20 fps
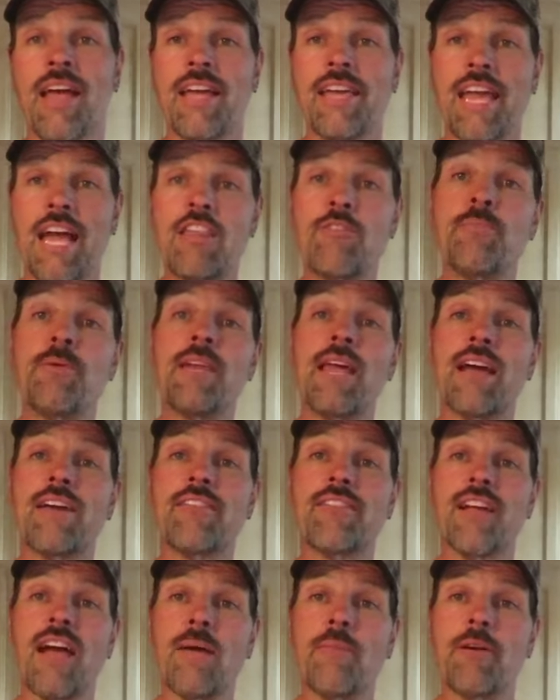Catch me next
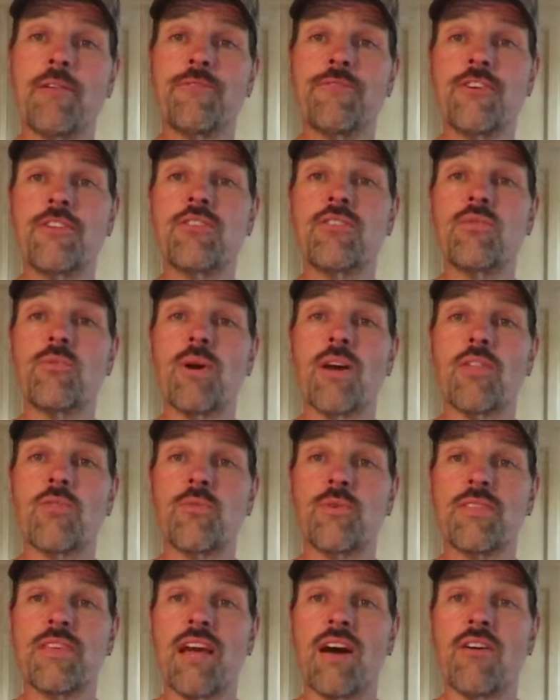time on Fishing the West
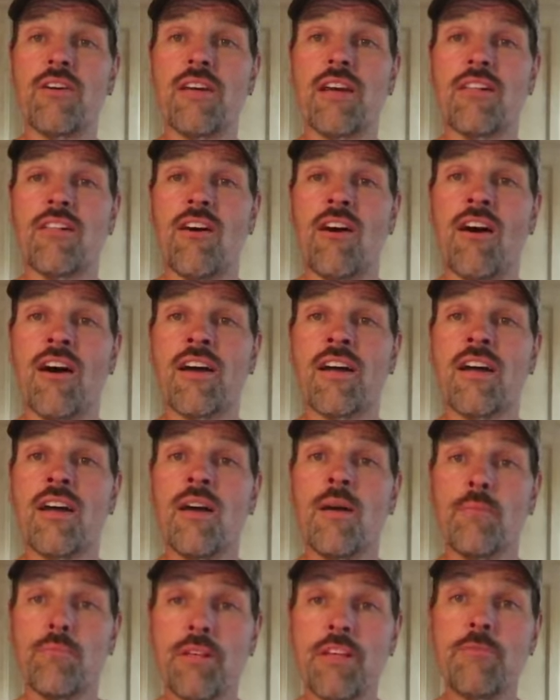with Cal Kellogg.
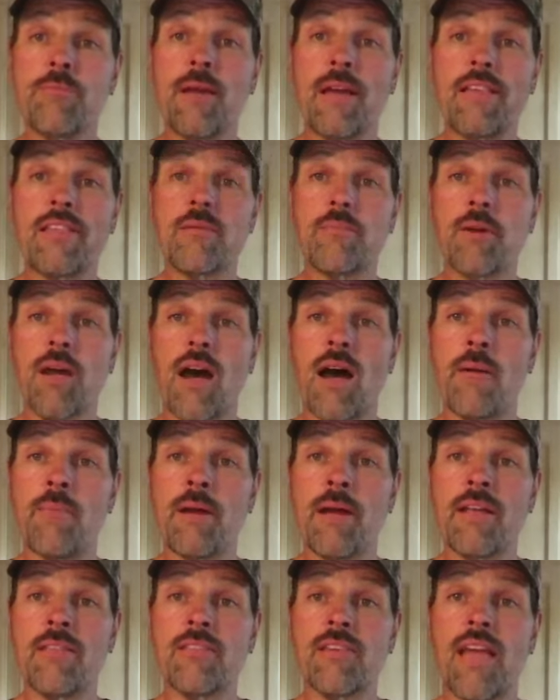Please make some
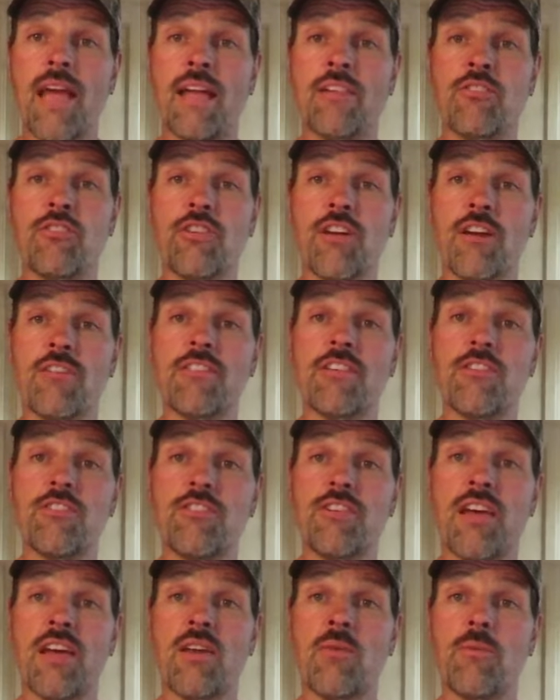comments and share this
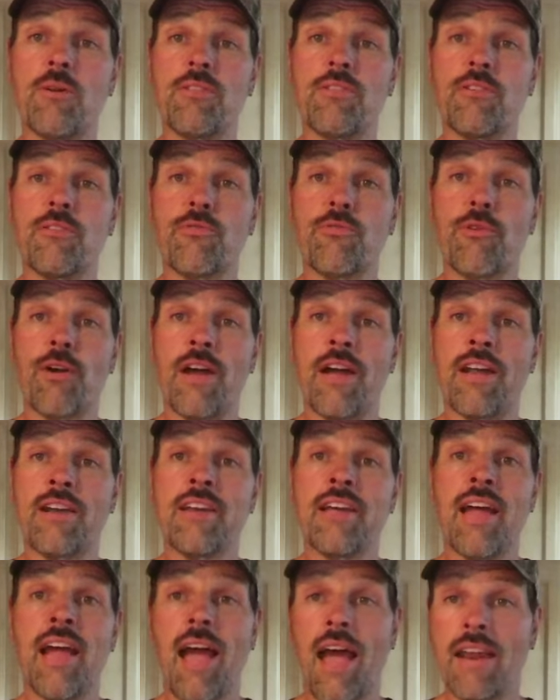channel with your friend
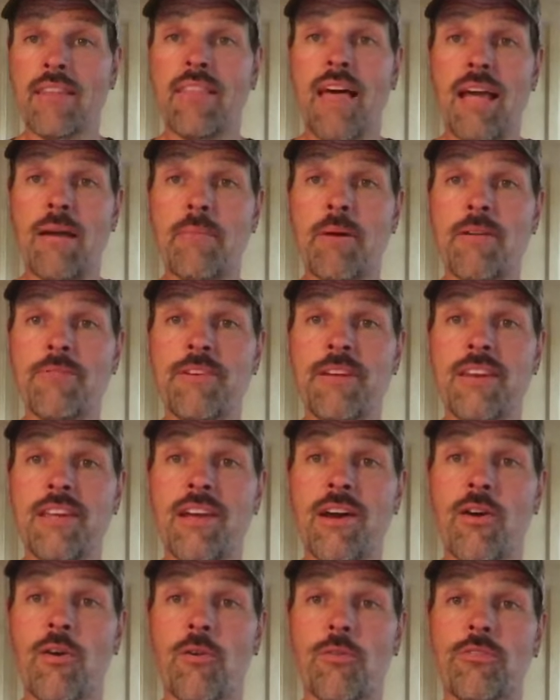and like my
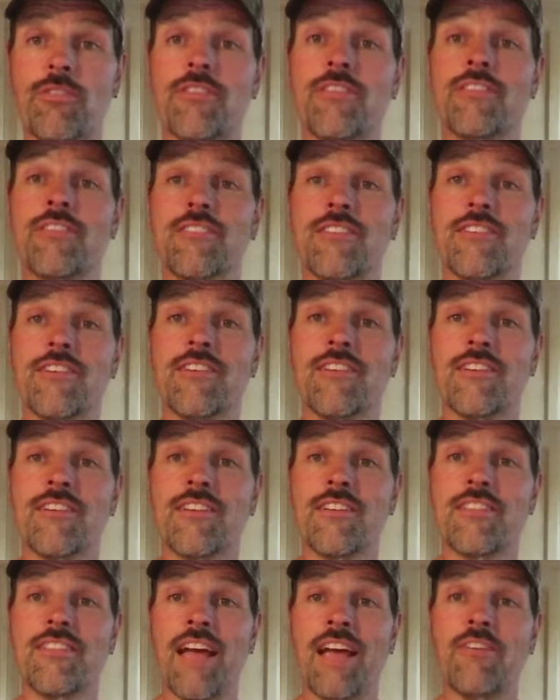videos.
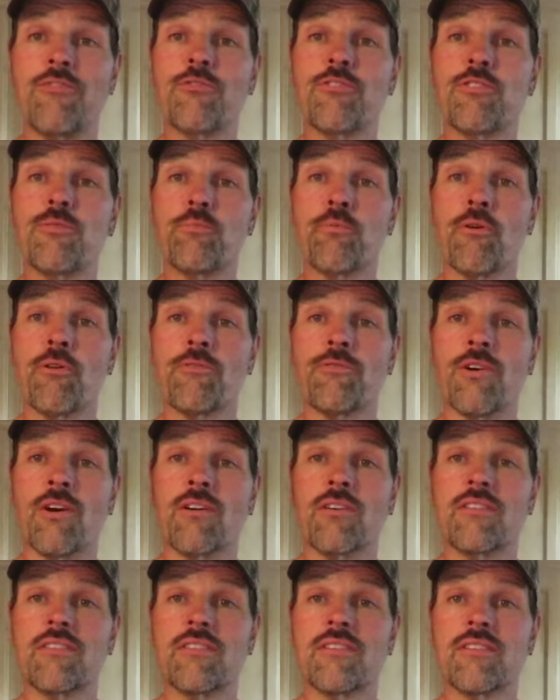Thanks for the support,
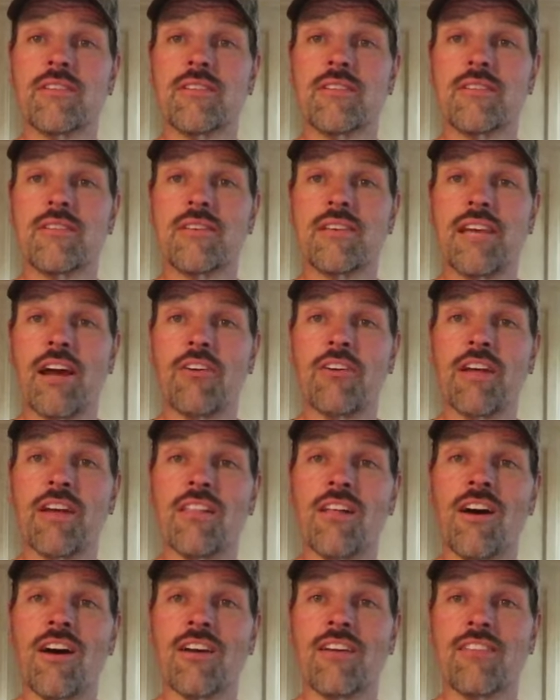folks. Cal
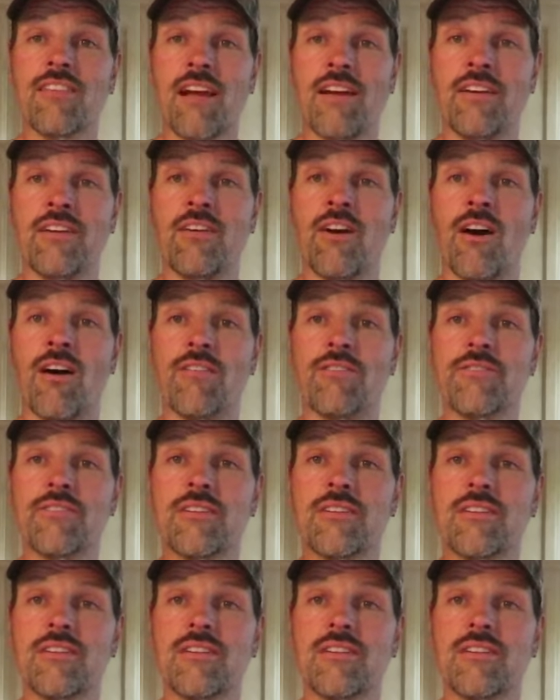Kellogg signing off.